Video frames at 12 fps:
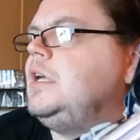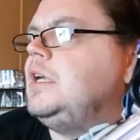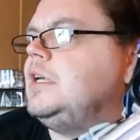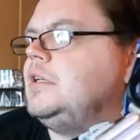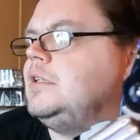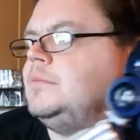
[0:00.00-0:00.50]

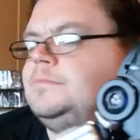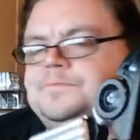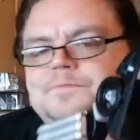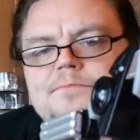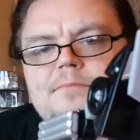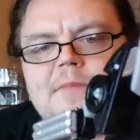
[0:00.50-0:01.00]
And
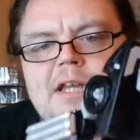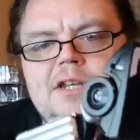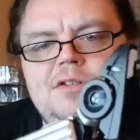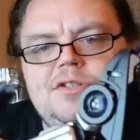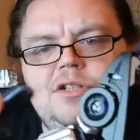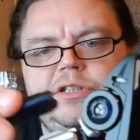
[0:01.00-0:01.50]
he
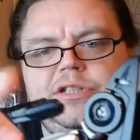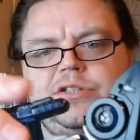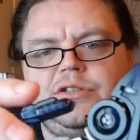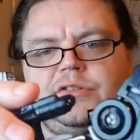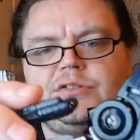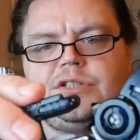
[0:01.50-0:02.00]
does hold his guns.